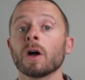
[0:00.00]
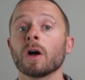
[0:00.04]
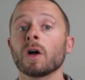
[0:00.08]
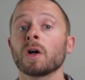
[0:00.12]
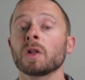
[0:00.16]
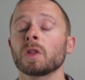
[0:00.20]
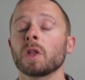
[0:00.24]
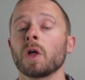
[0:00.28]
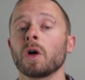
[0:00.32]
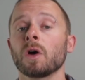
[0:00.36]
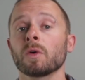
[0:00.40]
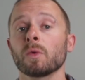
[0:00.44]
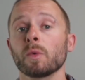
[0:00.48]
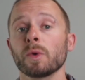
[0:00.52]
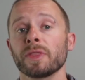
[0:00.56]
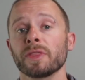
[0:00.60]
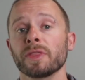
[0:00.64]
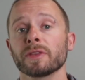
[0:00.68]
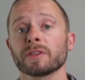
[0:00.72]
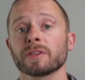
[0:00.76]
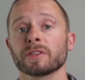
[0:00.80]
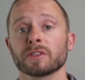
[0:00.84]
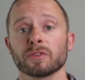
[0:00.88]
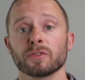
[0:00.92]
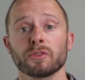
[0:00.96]
Along with
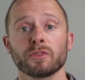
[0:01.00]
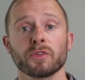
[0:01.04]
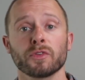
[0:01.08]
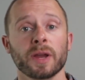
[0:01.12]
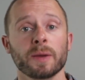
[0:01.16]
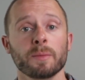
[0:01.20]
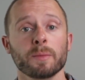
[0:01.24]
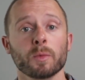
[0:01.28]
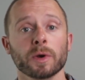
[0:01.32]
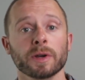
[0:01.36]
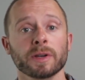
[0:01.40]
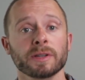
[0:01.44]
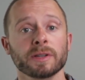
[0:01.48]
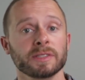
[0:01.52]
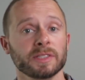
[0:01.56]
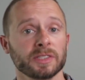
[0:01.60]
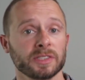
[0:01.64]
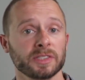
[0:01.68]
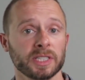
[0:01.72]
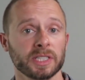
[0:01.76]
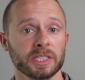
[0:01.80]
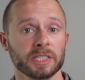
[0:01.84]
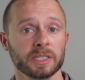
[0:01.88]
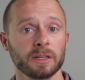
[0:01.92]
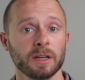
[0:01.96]
this framework
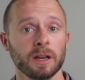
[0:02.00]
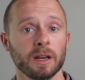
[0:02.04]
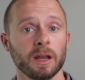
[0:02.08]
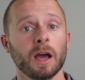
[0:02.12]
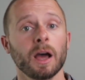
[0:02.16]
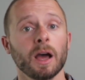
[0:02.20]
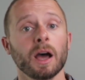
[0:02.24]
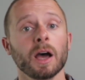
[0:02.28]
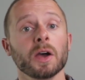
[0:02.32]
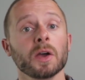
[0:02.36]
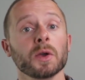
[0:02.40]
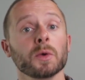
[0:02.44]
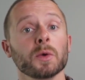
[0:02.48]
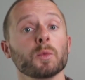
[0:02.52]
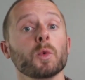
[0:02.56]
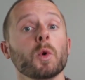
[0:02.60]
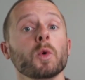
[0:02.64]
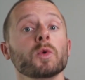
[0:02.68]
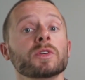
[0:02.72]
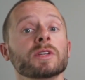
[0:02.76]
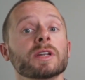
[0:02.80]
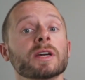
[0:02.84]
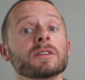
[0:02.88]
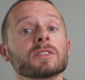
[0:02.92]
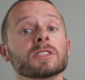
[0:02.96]
decision, I
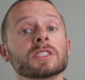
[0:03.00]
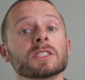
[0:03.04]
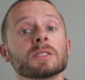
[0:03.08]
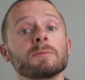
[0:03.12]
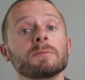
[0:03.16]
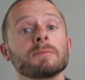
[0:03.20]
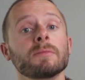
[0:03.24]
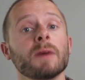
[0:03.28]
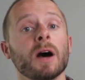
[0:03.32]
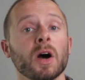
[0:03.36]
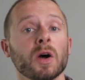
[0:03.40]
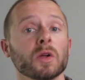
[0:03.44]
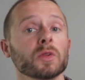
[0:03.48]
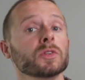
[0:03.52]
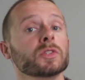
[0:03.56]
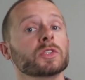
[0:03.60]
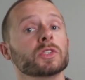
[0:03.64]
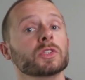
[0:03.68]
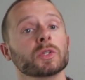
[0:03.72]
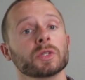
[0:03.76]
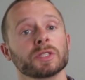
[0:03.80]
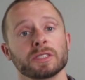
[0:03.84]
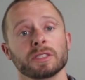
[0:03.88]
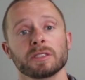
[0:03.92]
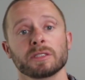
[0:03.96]
wrote down some other
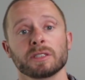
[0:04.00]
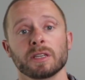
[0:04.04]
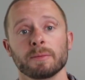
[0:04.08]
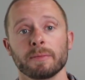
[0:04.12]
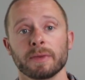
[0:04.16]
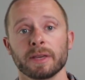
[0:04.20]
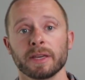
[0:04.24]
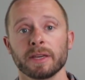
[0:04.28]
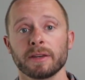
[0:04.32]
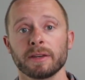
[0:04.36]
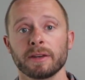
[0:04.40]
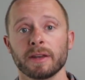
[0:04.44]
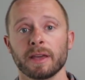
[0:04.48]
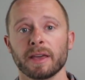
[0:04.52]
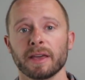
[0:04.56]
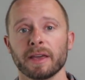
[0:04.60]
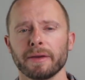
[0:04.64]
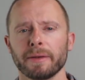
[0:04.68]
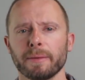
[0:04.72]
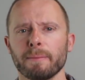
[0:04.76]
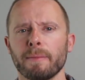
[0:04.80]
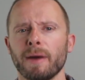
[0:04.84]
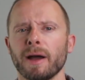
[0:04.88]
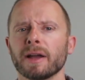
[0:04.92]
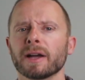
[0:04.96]
choices I made
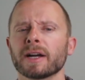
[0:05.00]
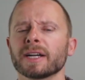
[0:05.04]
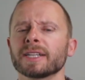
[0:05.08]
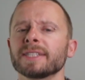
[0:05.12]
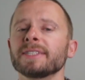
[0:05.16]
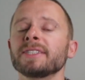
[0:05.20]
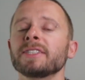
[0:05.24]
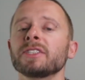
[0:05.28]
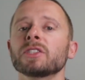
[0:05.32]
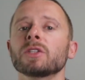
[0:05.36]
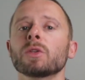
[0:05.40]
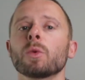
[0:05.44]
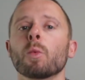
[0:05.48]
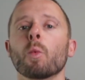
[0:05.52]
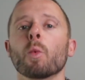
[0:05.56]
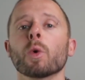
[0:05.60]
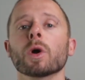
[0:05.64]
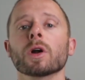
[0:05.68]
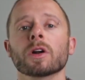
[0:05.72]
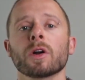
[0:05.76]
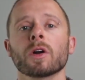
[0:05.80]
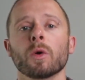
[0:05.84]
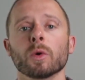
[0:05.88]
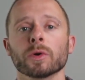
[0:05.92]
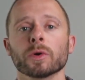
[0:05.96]
and my ideal
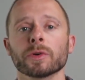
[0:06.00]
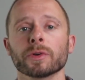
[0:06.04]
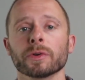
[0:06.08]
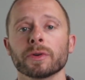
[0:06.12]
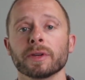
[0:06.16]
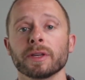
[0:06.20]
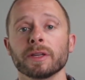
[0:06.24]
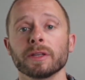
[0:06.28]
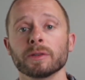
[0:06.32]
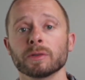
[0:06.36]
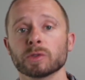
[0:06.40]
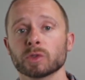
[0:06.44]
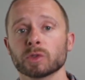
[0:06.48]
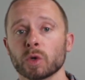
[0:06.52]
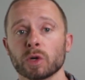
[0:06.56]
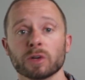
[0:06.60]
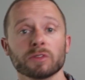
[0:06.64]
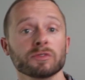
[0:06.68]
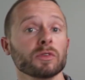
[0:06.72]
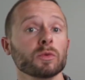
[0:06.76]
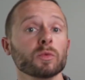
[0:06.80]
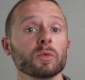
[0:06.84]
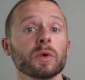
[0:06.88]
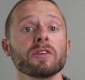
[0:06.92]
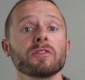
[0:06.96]
work order in sort of
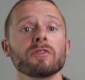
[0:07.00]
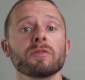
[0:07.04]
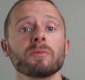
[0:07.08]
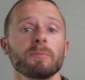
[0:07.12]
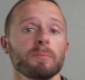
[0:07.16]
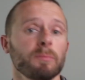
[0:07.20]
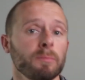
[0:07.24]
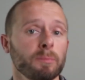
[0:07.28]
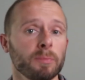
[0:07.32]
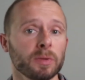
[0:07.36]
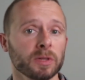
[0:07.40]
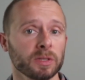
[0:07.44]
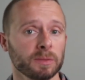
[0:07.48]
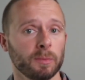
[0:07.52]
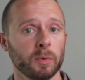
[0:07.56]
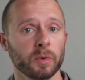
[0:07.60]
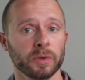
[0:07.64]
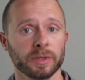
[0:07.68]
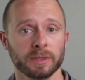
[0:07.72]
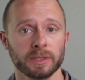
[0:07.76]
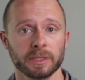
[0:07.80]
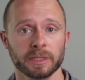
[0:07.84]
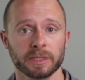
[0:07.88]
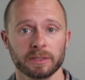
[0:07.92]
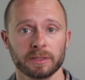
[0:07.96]
a rough bullet
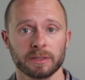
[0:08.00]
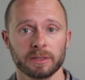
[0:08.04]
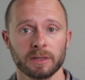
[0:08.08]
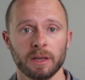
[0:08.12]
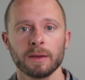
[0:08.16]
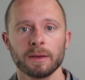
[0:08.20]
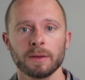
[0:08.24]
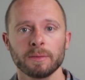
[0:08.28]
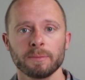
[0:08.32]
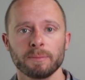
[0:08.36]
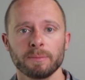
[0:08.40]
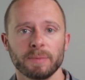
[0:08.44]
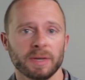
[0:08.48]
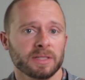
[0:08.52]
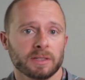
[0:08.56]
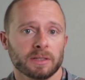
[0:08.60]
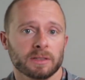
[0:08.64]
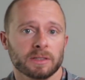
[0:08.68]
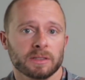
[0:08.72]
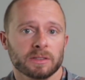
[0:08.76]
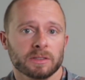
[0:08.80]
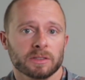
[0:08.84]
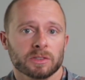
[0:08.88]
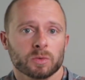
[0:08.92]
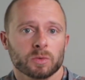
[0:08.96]
point list.
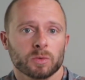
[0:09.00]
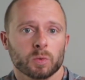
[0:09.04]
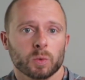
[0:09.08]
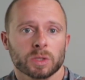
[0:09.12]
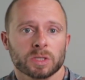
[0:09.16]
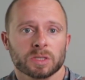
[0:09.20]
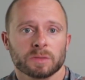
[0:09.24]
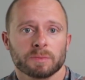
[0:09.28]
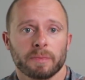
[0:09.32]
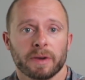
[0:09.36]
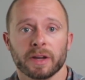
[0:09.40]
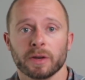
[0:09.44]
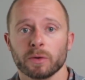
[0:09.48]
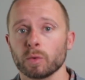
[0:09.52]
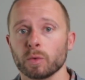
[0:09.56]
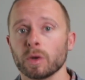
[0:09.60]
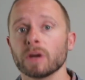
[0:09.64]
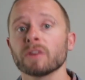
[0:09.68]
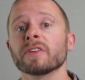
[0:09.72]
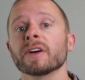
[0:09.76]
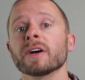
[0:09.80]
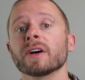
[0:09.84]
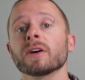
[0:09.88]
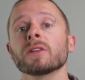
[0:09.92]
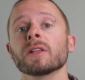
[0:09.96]
Basically, this was my
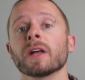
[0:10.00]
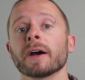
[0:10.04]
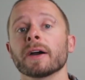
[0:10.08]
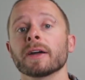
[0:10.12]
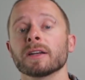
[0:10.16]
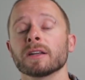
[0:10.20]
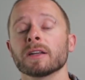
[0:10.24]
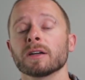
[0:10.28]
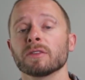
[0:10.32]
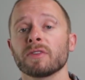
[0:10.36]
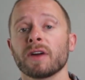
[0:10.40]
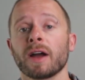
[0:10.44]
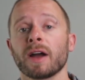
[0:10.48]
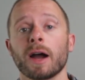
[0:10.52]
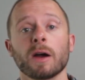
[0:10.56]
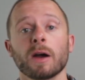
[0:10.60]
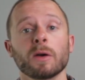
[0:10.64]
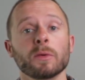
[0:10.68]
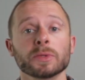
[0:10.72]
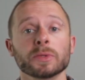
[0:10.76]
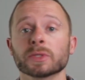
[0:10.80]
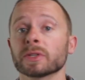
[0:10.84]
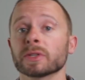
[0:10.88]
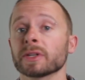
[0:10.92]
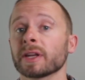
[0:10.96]
rough outline of how I
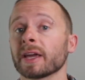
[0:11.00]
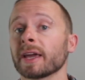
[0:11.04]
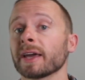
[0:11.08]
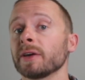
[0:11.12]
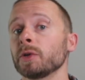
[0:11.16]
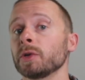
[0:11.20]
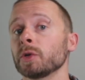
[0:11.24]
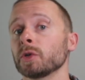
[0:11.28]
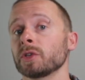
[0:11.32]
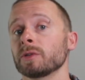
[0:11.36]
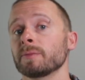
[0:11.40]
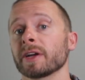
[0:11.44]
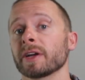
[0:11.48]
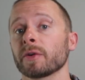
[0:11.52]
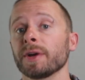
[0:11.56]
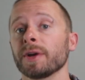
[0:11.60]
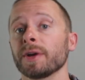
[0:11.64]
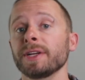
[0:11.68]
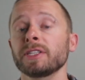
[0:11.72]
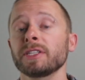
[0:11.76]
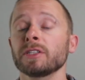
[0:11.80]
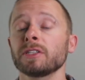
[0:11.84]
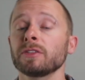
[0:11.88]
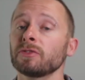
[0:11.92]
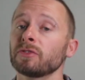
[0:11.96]
was going to handle the
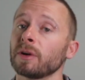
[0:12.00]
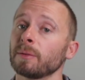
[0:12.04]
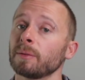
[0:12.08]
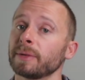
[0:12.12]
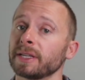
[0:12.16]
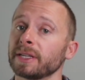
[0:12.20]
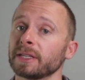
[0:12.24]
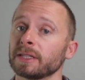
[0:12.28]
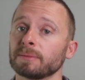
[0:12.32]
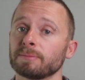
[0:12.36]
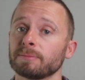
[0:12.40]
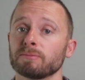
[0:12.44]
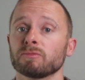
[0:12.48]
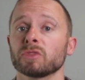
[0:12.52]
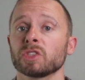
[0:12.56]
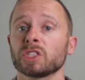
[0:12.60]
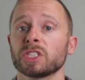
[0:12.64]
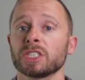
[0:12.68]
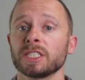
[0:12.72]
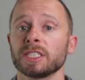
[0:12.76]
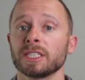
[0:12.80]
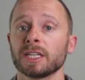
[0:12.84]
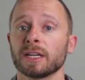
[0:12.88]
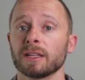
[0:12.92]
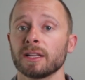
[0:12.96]
migration from a
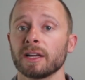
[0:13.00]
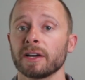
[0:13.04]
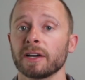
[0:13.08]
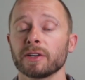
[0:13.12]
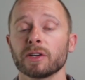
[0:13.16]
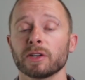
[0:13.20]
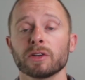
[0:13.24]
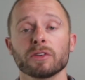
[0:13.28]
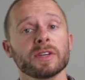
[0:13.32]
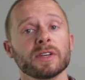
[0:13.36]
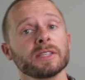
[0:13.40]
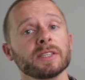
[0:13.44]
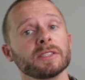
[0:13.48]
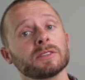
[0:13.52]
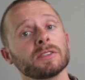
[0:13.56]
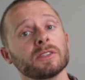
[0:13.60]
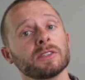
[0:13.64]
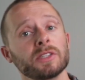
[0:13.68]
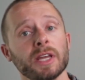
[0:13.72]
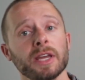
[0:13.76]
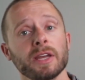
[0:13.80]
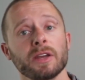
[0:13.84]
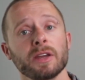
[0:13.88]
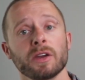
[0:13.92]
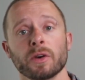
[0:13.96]
CLI interface to the
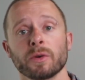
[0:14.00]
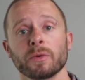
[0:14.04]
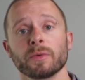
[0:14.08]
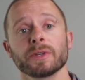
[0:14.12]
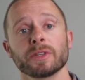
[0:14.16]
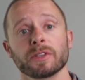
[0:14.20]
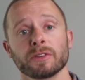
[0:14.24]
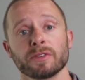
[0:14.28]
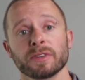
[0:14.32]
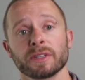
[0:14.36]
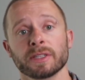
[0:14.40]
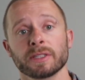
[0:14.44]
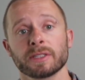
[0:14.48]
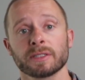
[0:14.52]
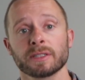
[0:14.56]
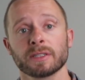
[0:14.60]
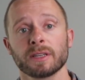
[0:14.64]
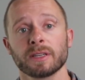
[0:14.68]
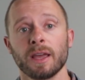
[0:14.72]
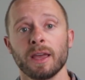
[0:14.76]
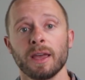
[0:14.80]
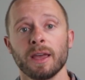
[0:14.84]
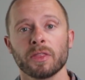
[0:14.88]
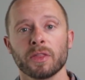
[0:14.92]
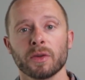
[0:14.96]
Django interface.
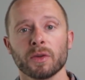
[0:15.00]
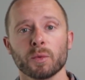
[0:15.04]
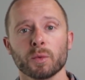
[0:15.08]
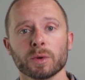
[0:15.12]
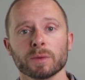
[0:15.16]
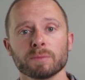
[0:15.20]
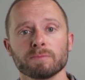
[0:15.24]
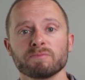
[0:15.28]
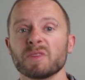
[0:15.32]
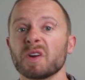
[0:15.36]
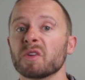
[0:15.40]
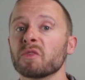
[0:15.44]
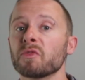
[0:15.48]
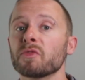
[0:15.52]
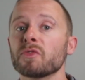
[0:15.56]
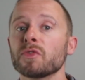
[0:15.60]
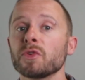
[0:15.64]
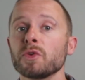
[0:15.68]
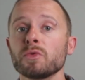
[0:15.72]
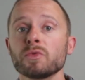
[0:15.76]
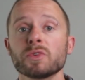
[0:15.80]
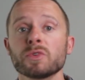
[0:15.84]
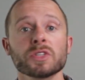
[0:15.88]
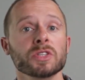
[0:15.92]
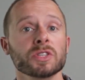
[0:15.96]
There were a
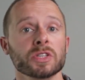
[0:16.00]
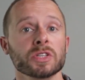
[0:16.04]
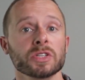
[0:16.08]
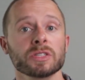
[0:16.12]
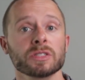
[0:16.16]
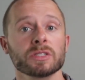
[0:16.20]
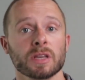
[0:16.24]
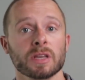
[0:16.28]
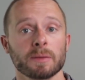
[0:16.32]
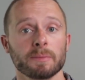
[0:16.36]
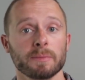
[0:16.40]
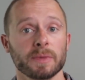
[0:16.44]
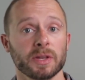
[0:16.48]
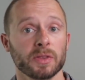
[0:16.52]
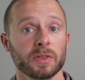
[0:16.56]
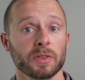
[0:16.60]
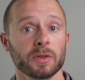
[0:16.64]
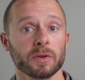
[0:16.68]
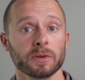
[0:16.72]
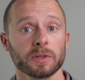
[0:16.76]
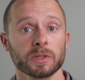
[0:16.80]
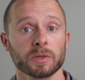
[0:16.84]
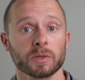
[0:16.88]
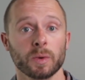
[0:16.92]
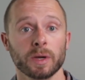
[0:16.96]
few decisions I made
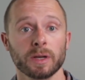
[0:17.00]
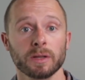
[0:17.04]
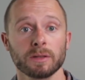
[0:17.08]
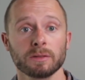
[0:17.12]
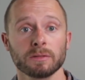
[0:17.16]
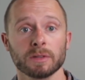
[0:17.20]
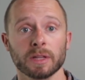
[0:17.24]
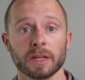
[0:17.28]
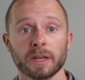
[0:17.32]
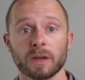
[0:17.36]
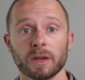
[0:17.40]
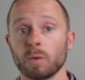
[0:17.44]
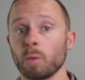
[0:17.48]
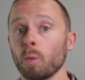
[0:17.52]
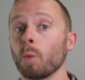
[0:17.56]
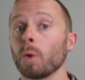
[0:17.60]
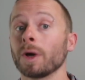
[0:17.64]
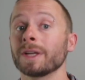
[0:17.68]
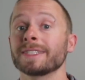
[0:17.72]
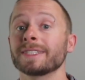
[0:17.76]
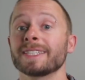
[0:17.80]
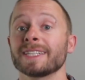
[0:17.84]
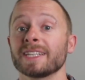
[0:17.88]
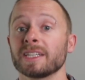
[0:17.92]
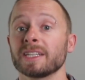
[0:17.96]
there as well, like
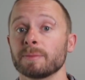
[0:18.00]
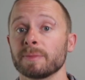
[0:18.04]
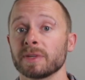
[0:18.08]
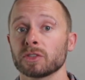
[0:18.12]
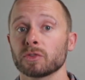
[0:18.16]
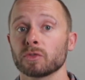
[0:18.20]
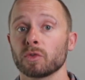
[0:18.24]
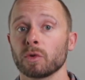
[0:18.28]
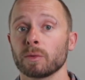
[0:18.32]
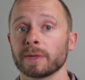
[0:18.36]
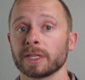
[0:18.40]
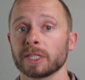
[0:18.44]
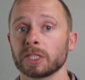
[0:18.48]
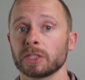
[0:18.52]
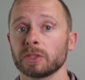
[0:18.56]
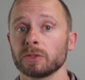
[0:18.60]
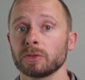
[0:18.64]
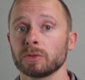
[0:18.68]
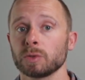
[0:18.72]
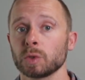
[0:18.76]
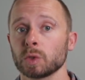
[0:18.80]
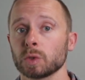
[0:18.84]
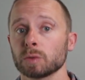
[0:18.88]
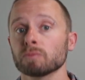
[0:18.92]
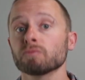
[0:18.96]
what database format to
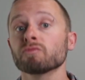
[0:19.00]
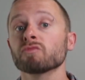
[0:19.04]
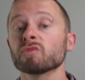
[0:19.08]
use.